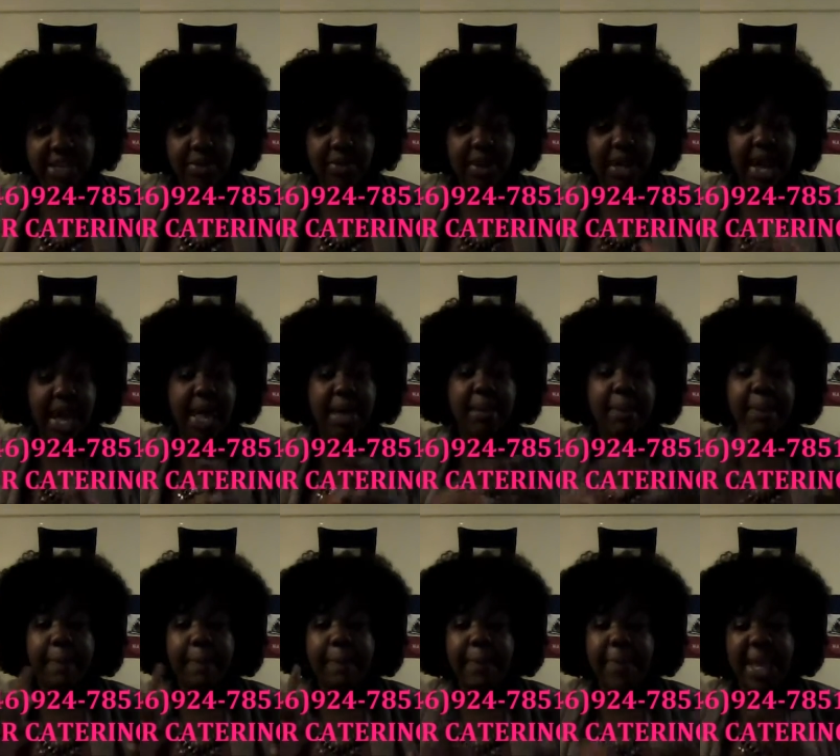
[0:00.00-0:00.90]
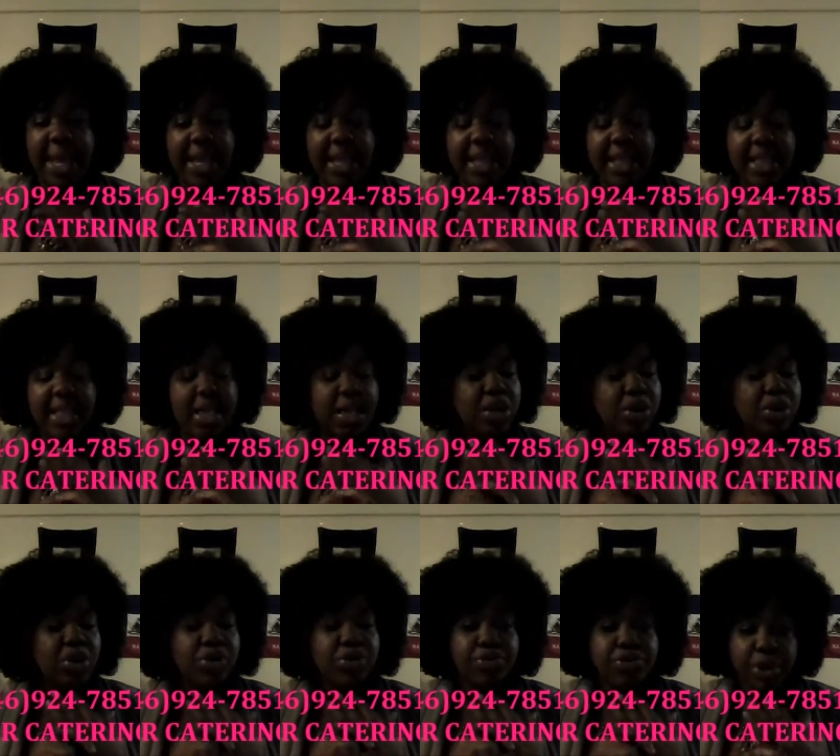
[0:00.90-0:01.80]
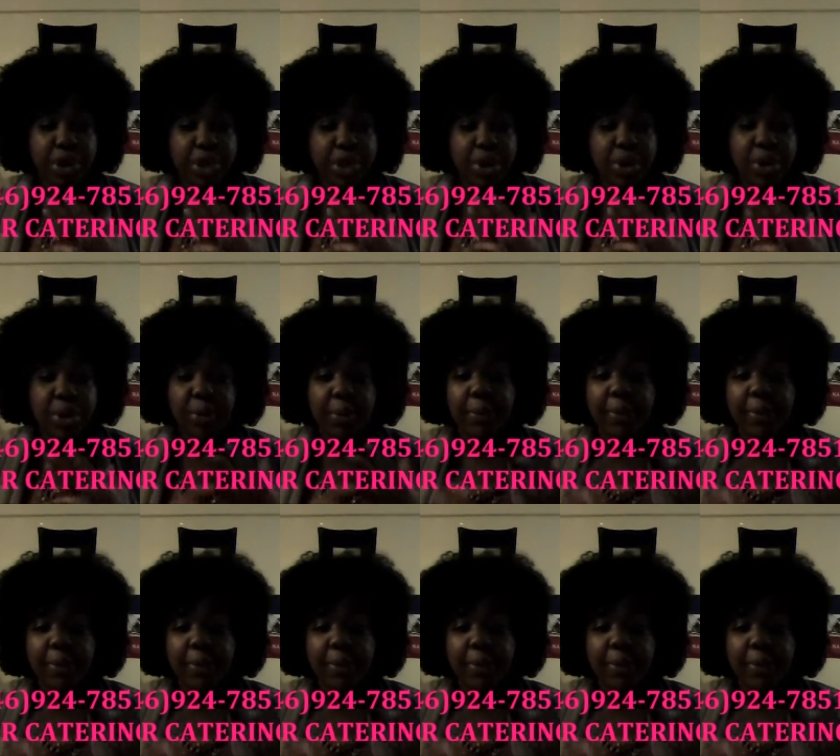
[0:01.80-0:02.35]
We had baked griot,